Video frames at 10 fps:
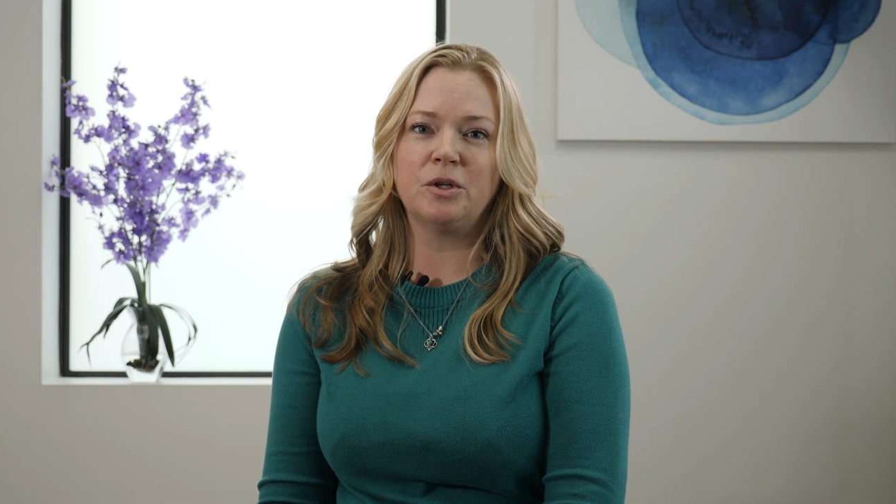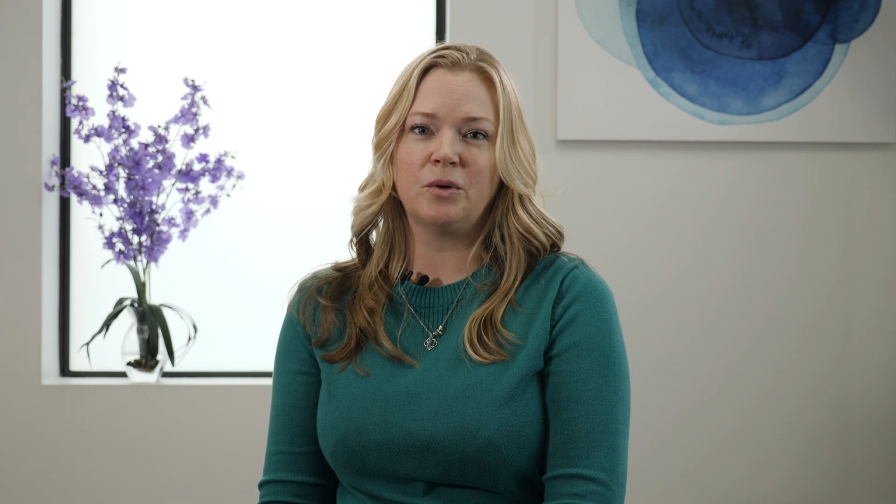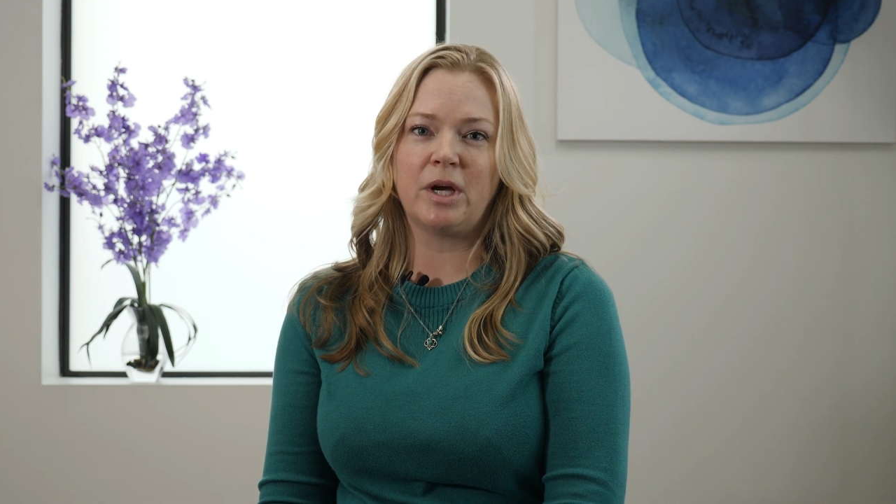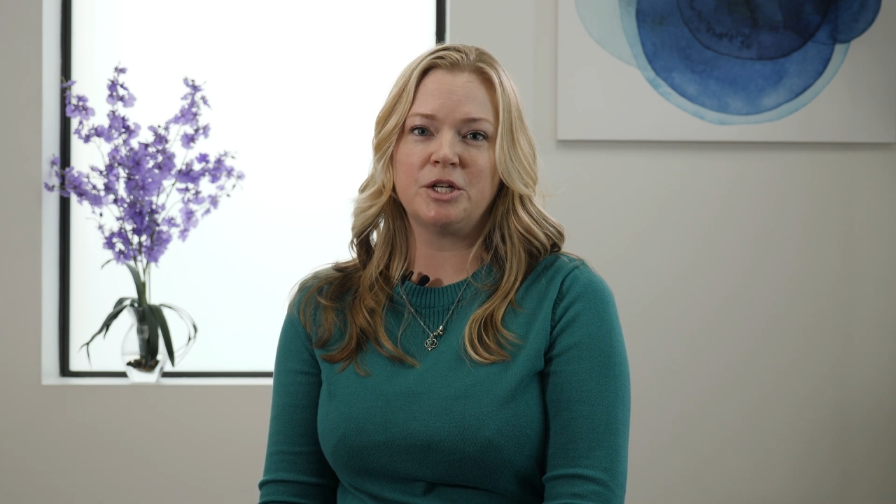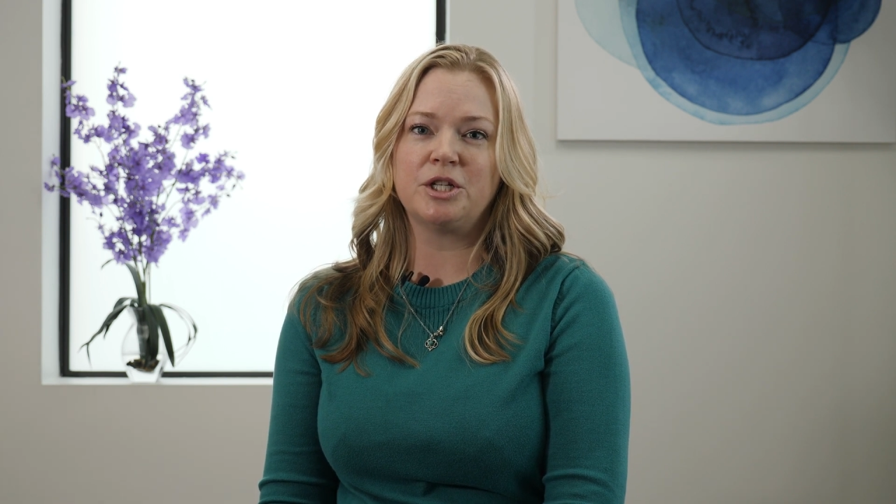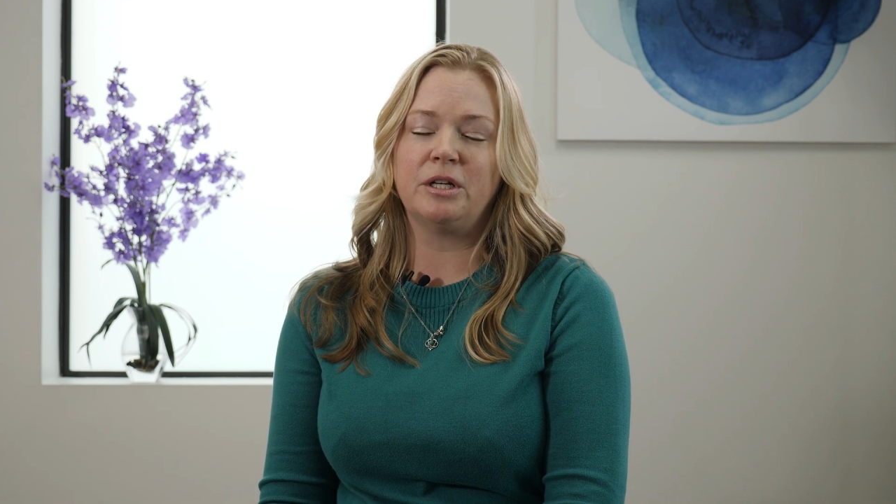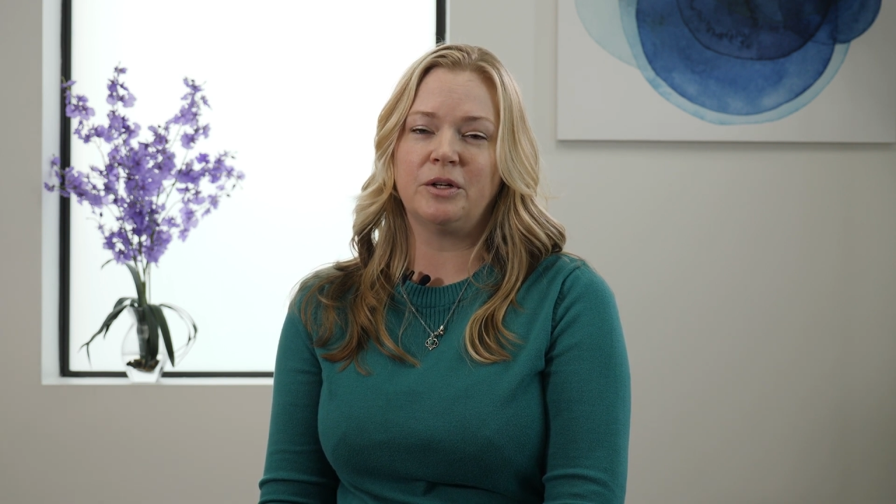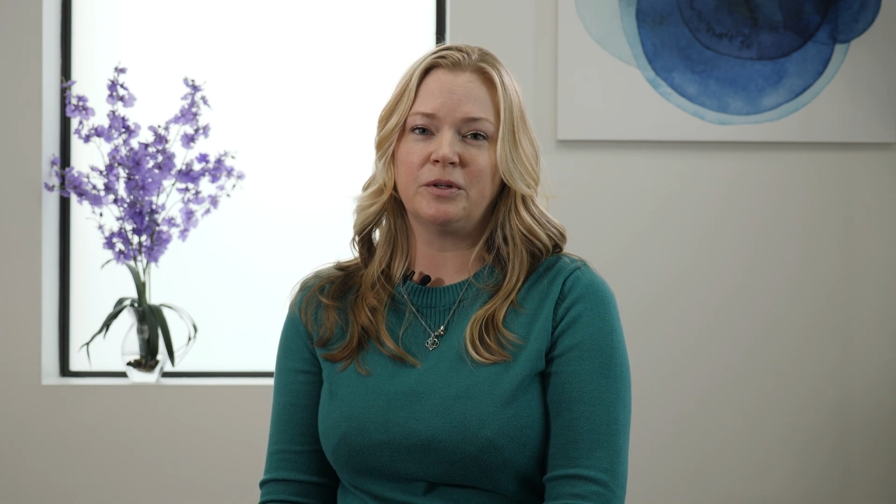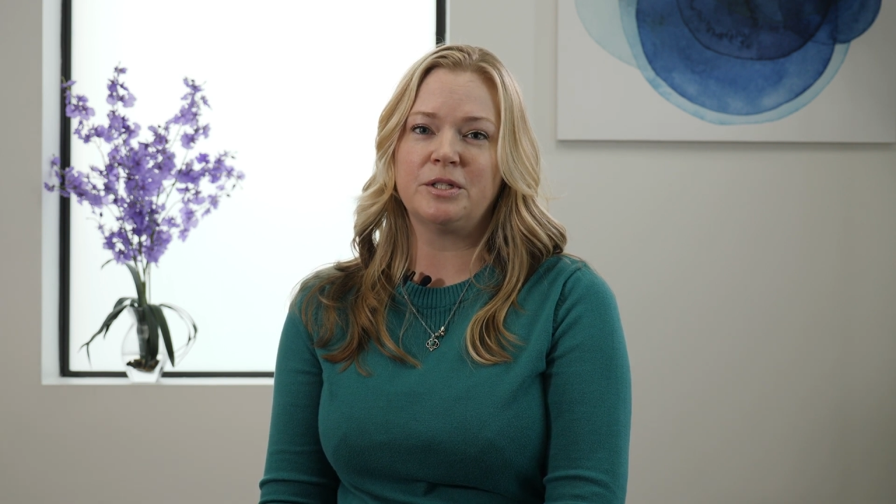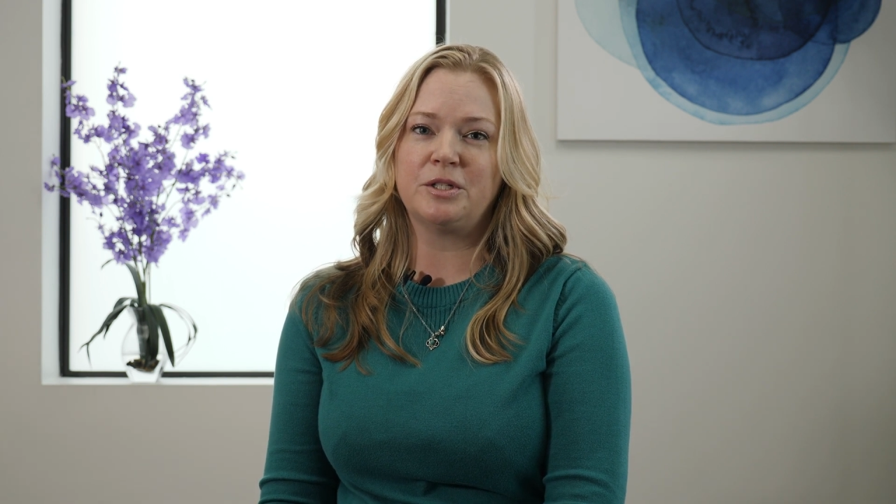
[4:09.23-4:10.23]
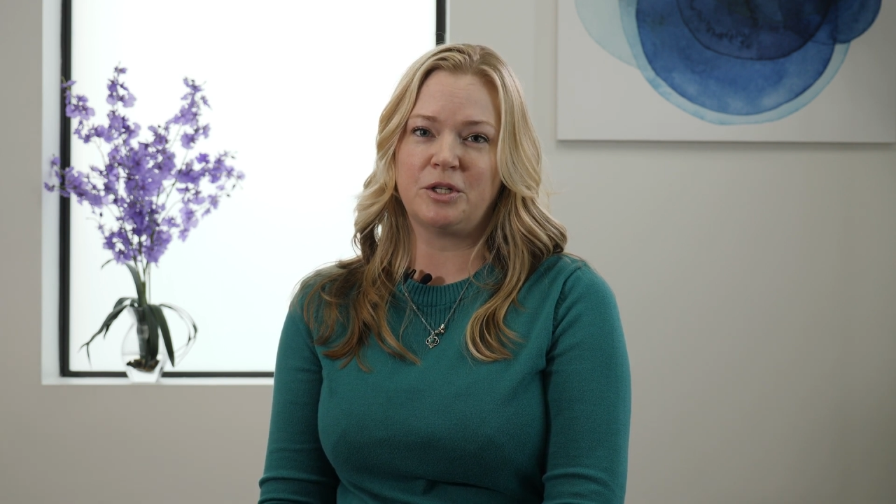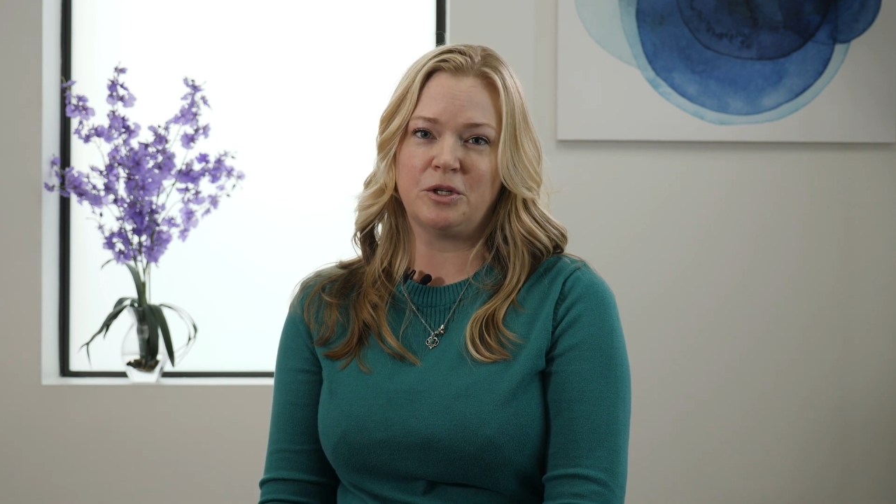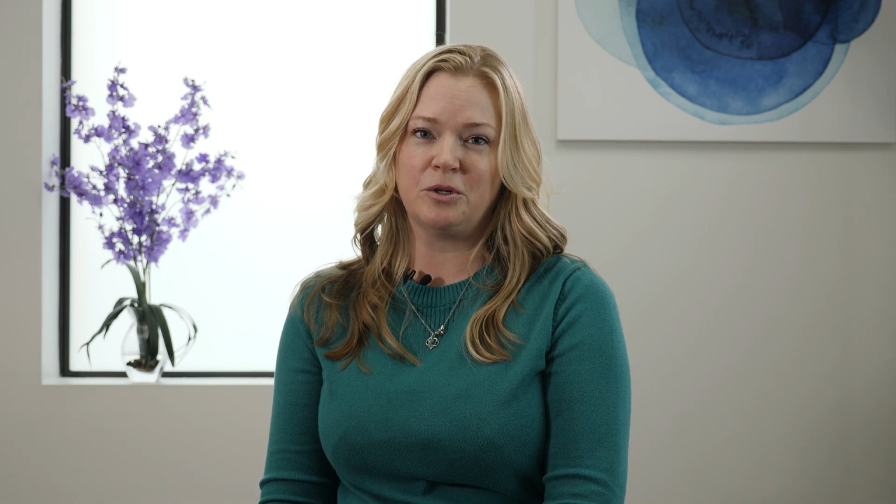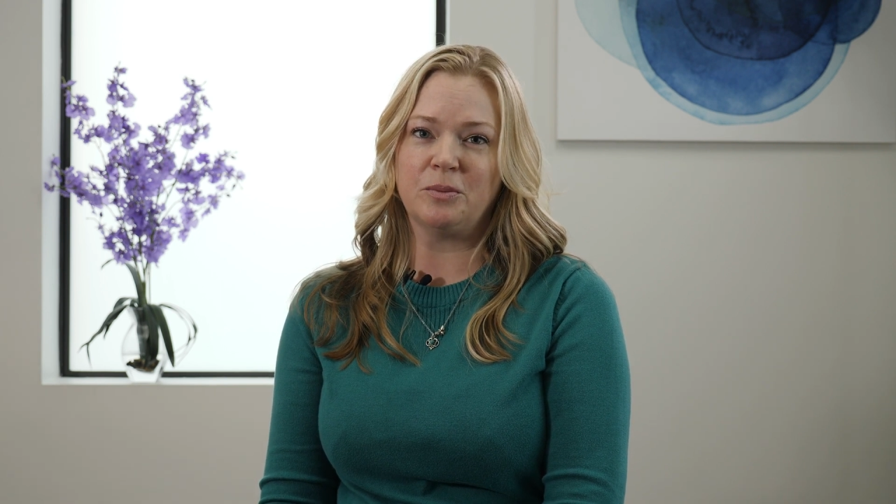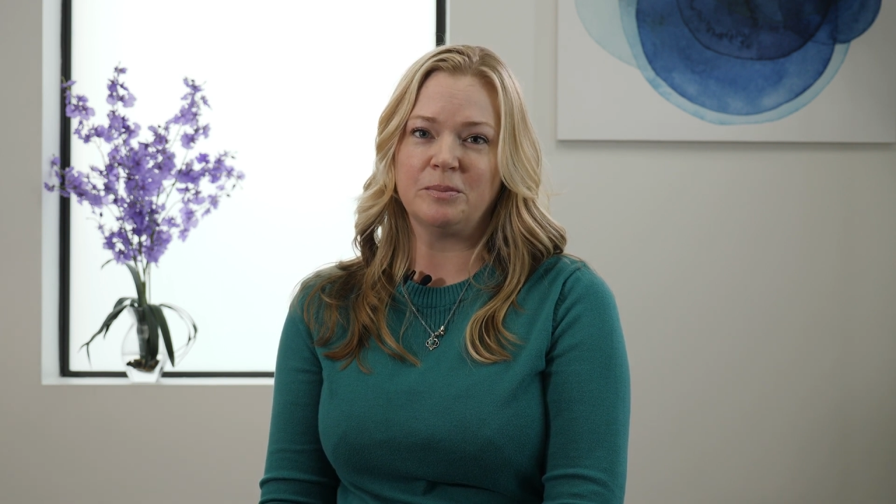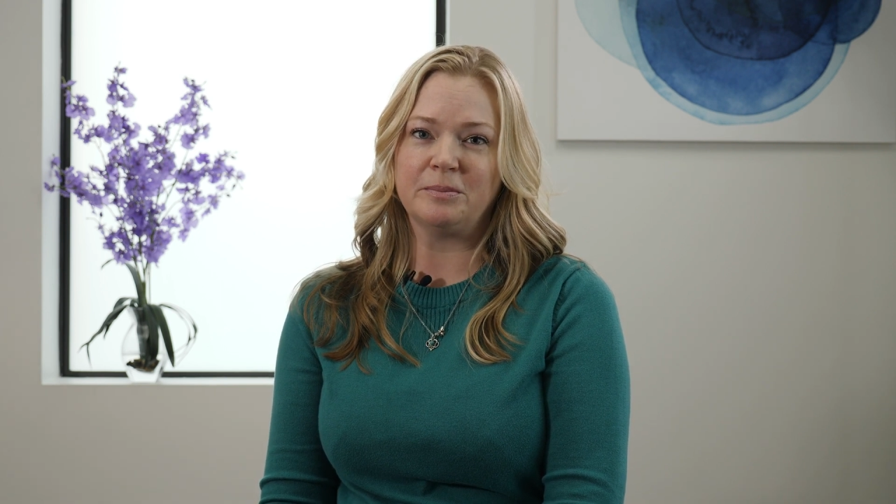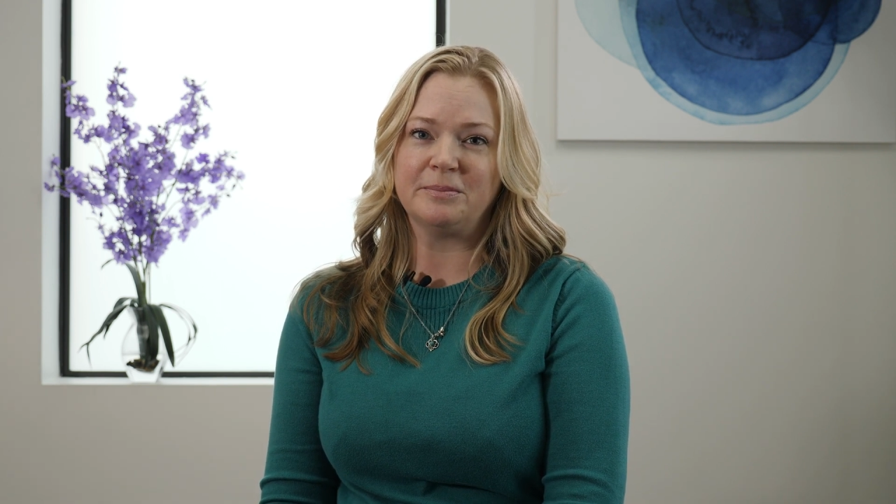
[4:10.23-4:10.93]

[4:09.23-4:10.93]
location nearest to you.